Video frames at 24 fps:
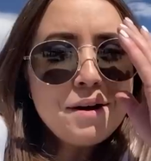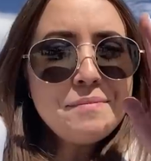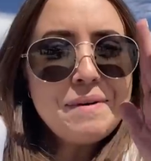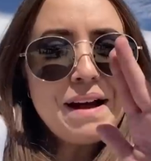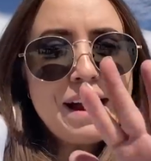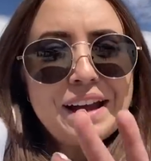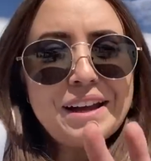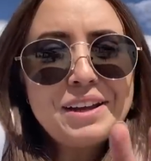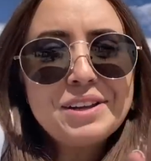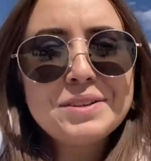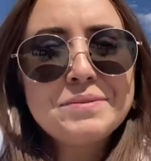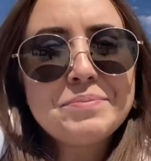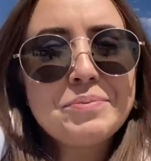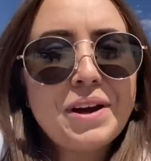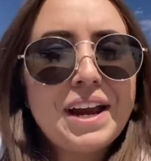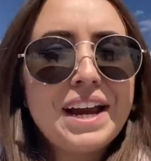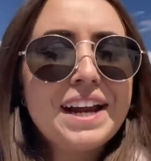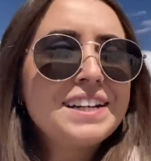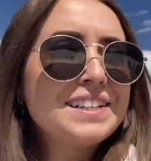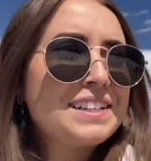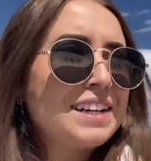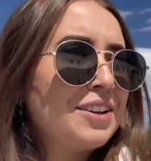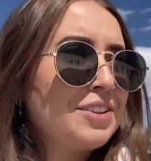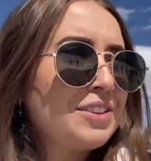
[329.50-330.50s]
A mild
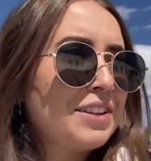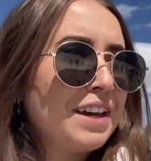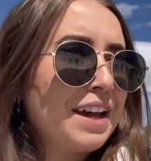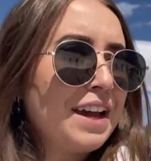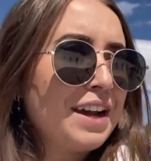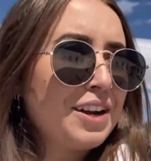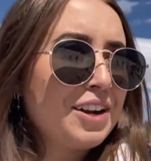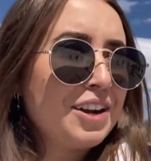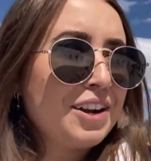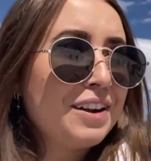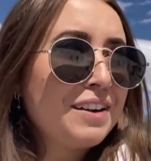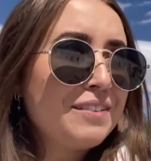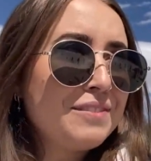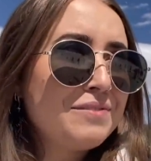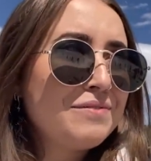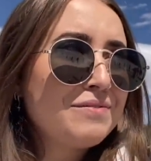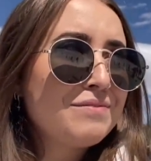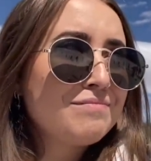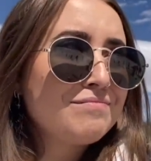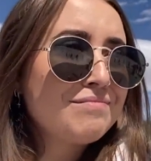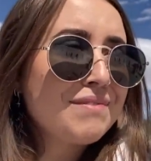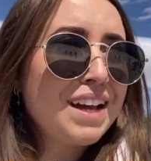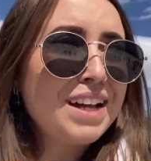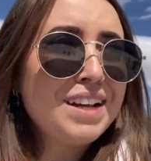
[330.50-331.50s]
breakdown later,
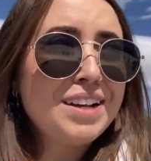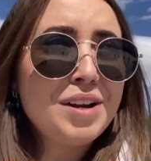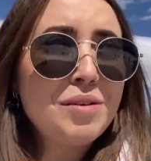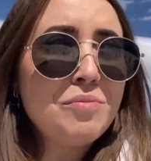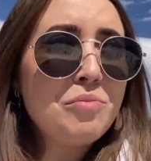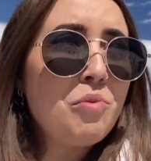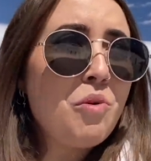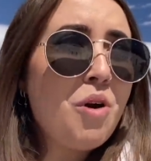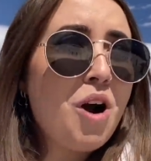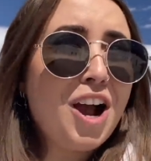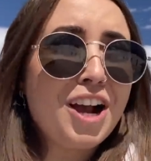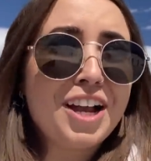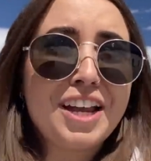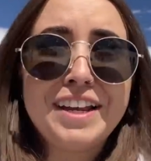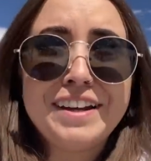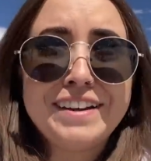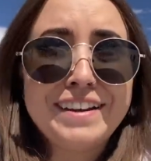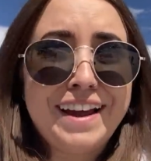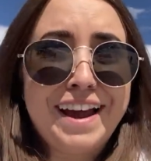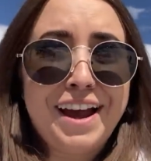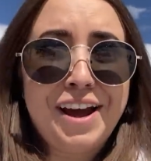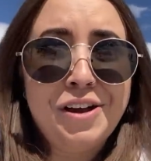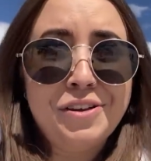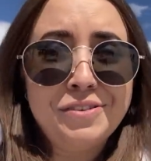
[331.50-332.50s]
I ended up
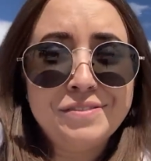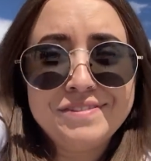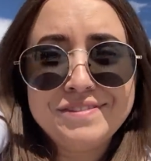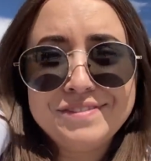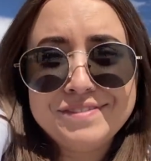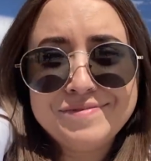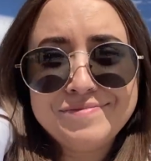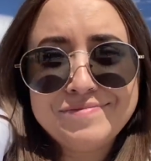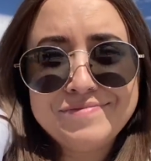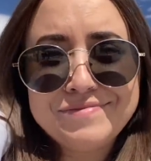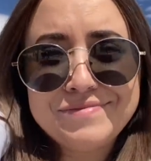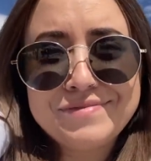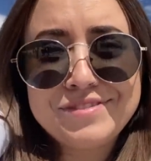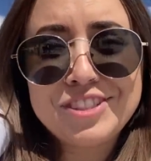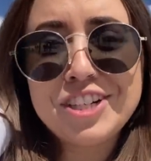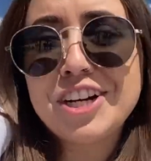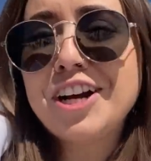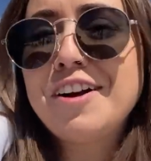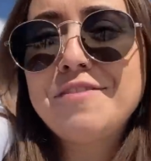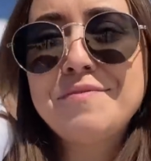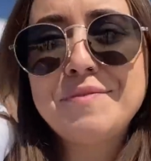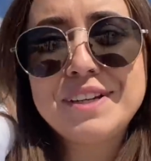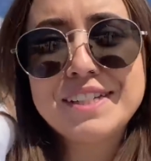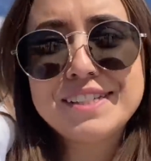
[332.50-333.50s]
walking down, took
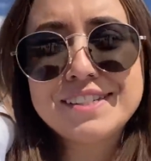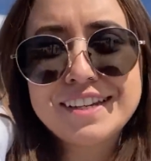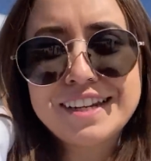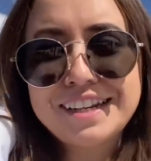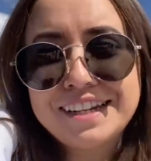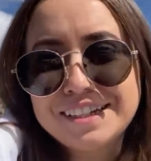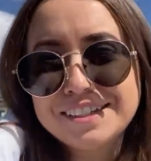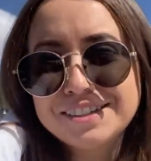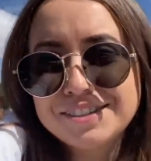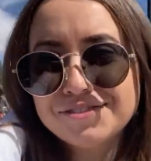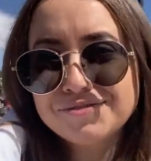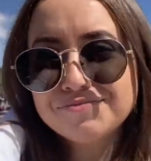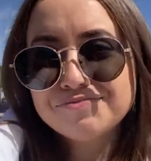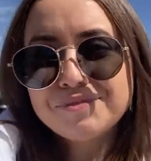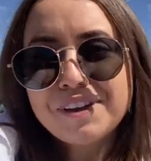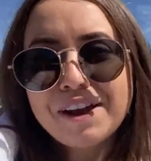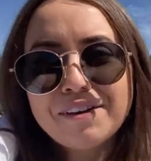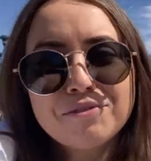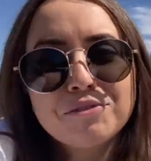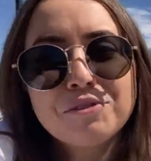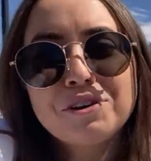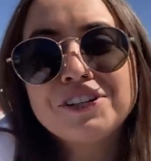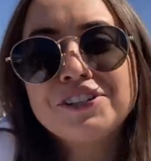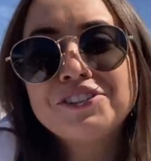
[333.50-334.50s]
off my skis.
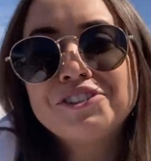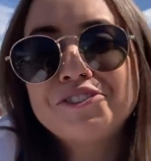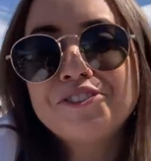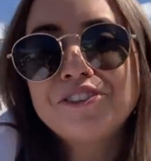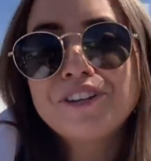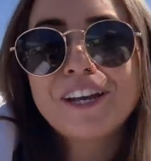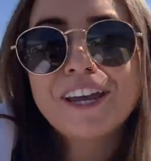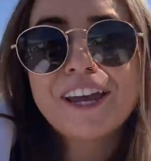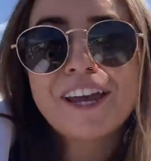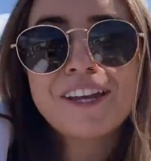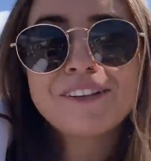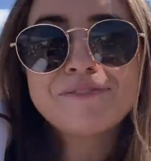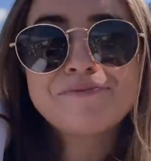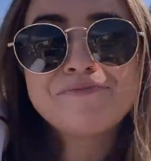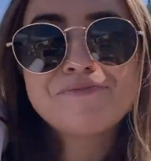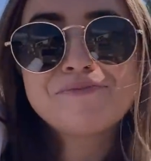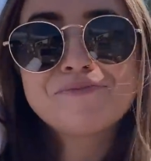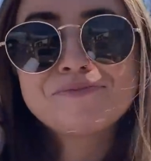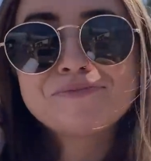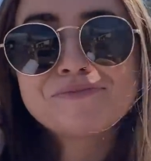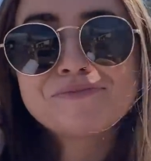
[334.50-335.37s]
Never want to do it again,